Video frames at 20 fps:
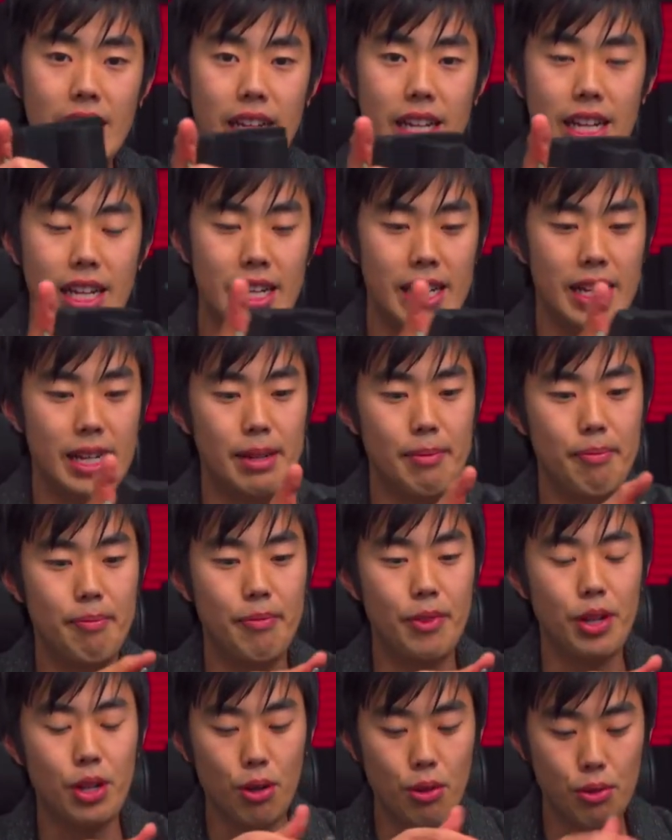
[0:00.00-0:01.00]

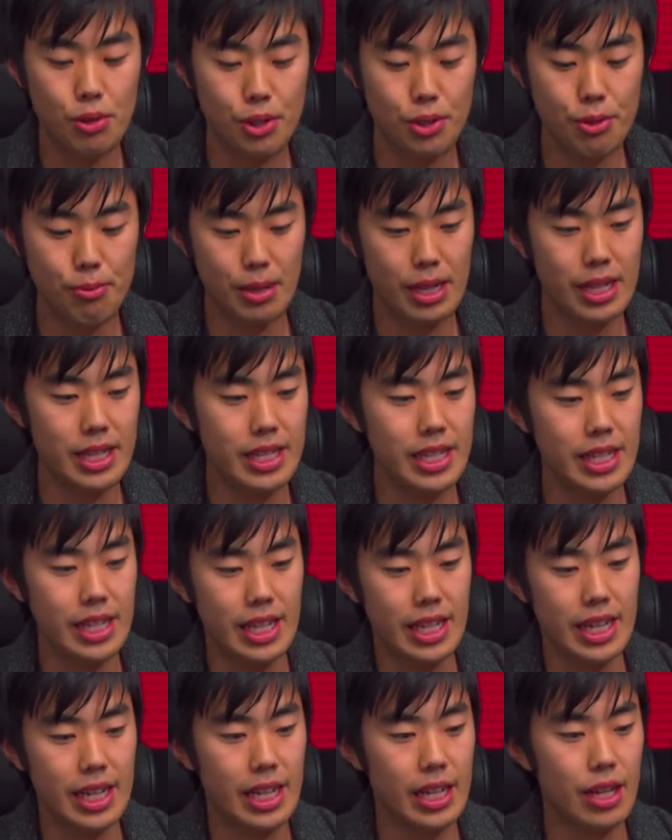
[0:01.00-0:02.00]
The cold shoe
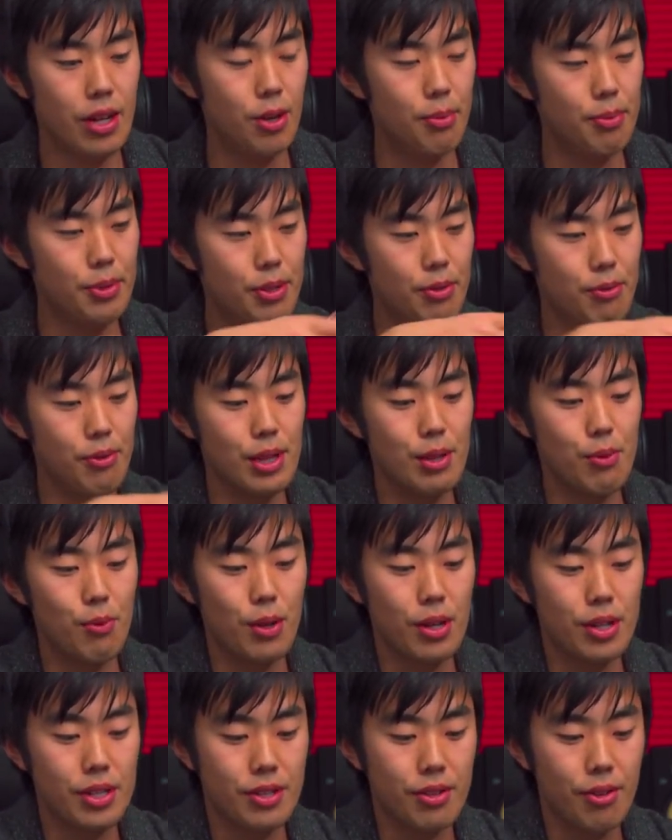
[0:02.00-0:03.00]
mounting option really
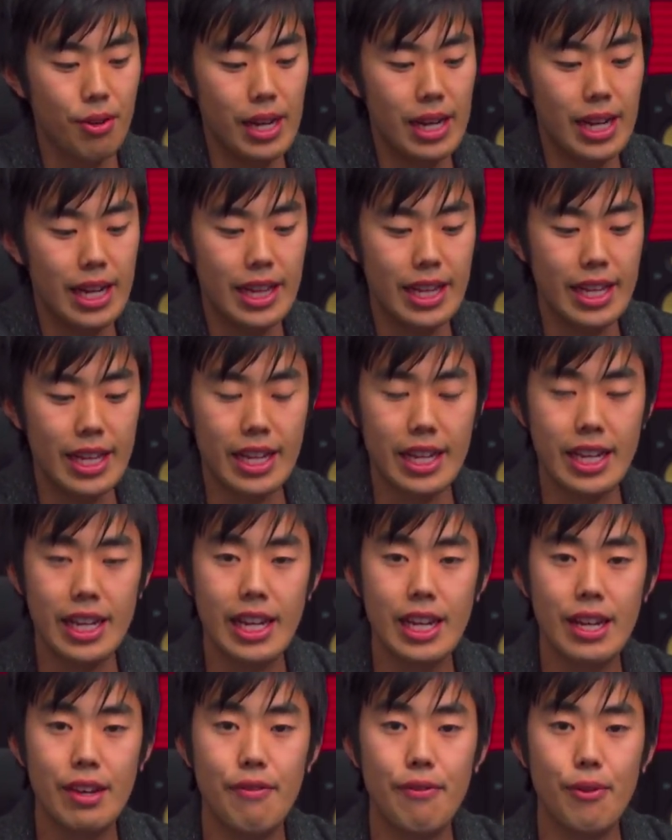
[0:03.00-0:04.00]
works great, I think,
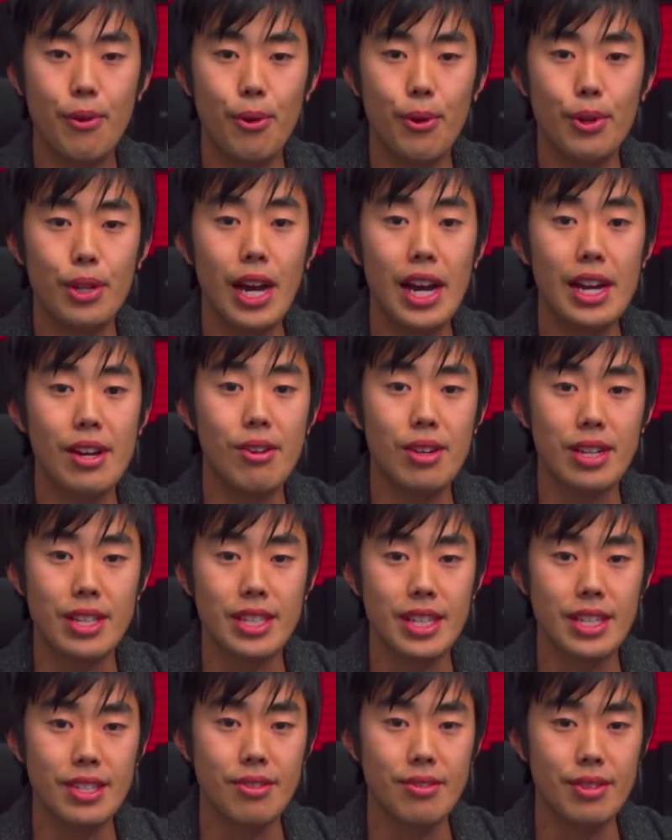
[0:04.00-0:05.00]
for lighter
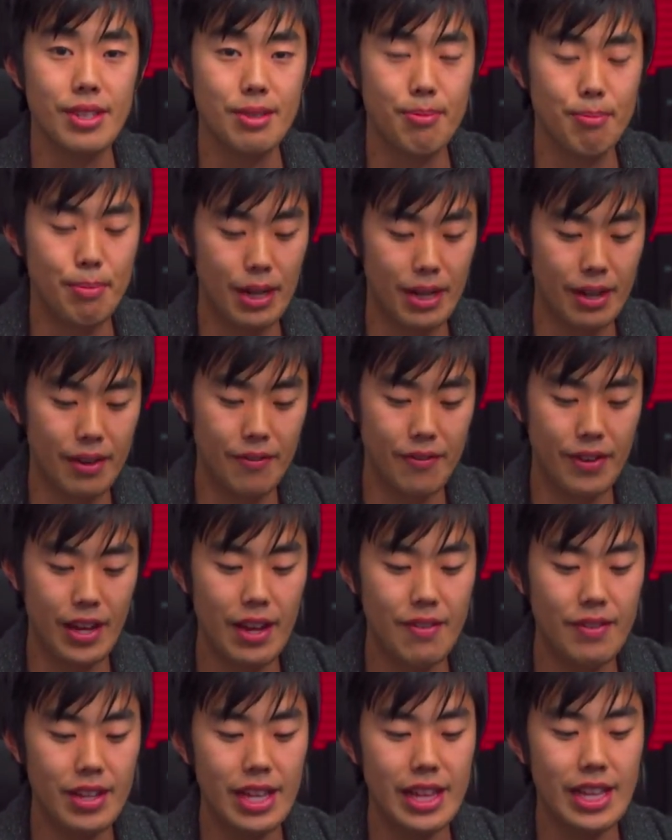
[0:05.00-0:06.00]
accessories, but for
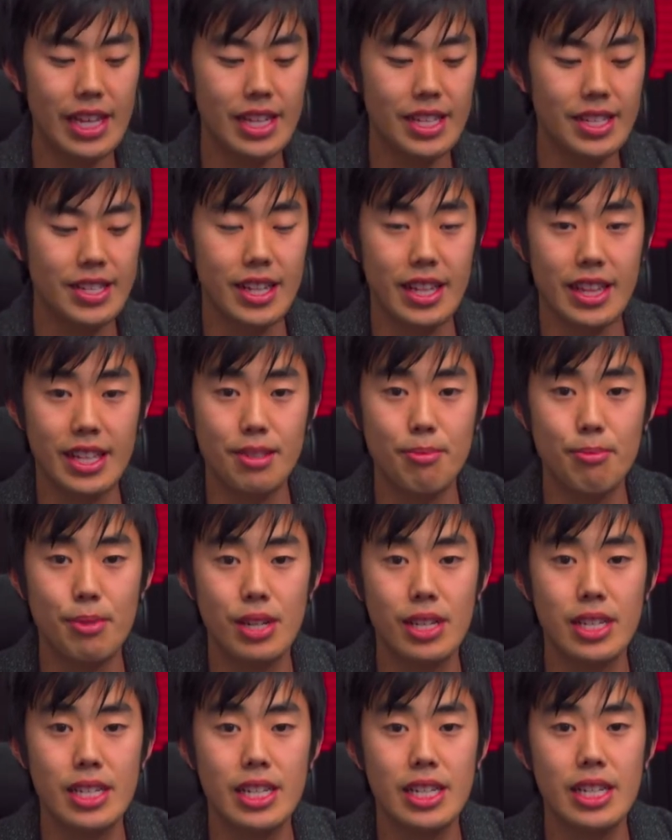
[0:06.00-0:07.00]
heavier things like this
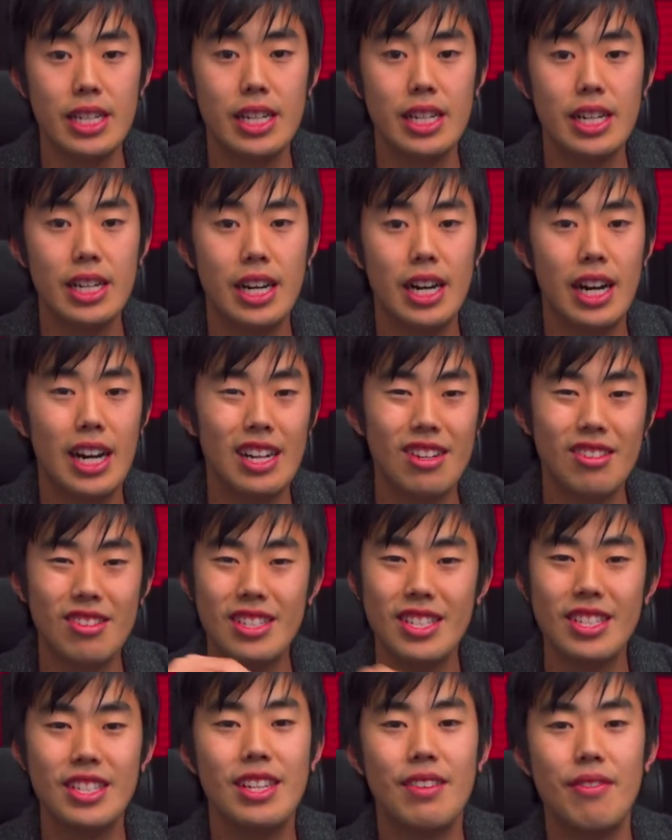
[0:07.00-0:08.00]
monitor, I could
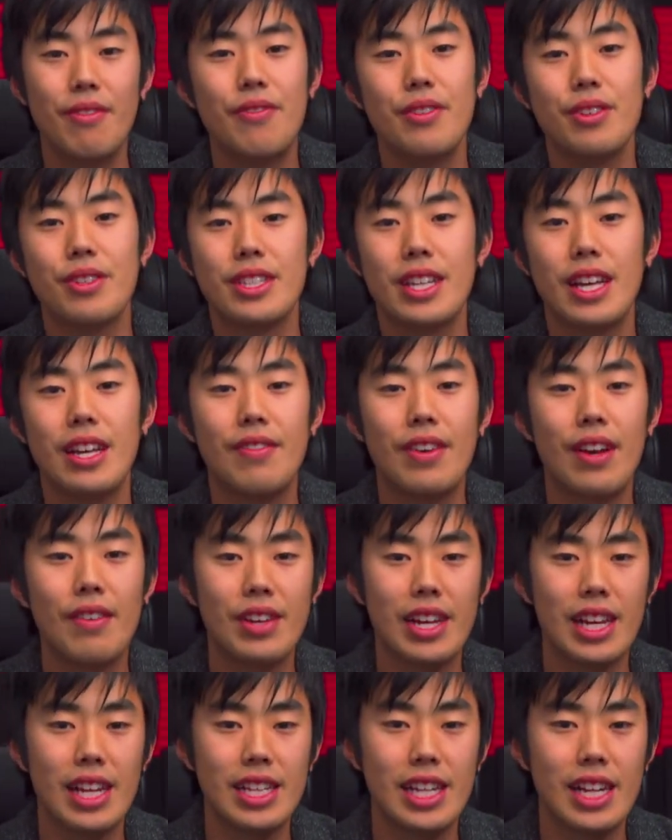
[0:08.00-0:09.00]
just never feel safe having
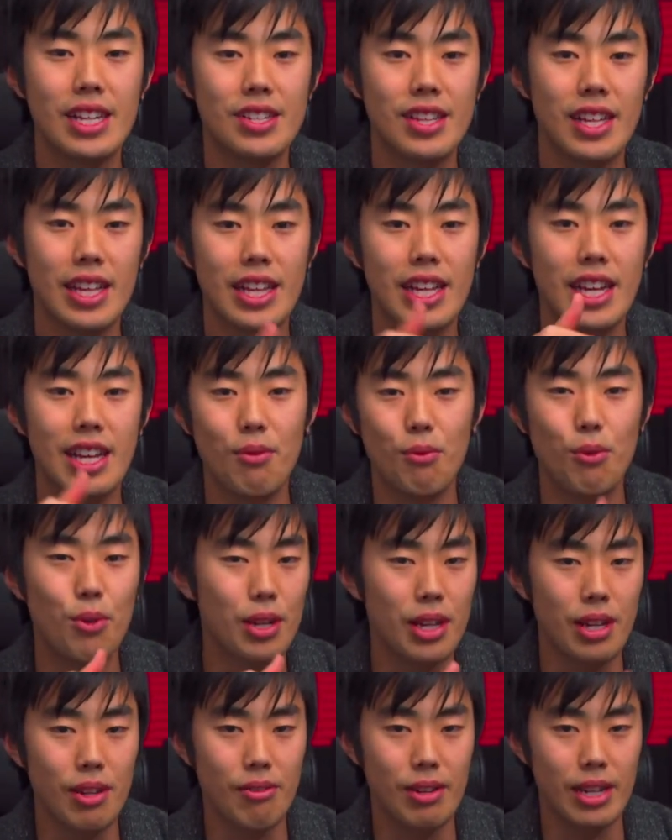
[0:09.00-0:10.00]
it attached like that and
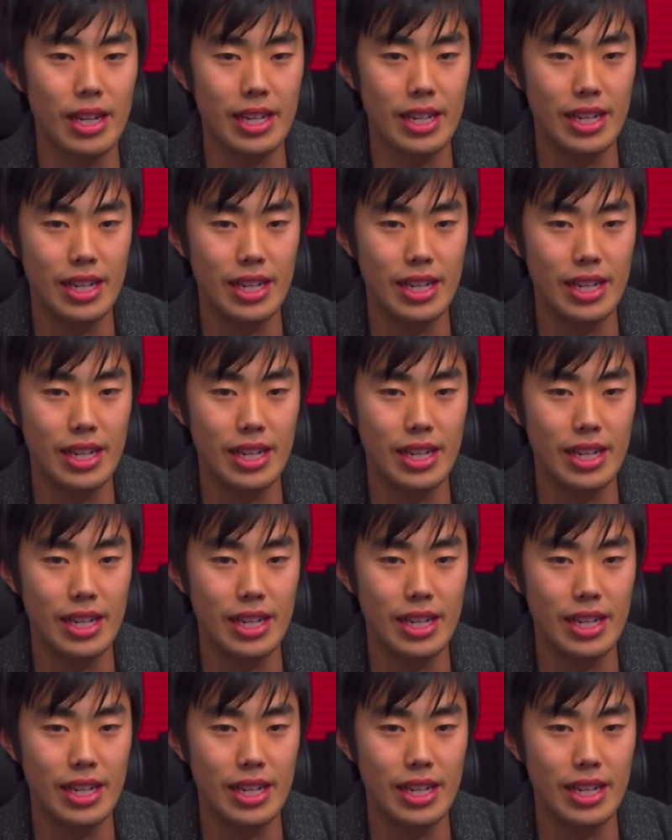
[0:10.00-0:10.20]
walking around.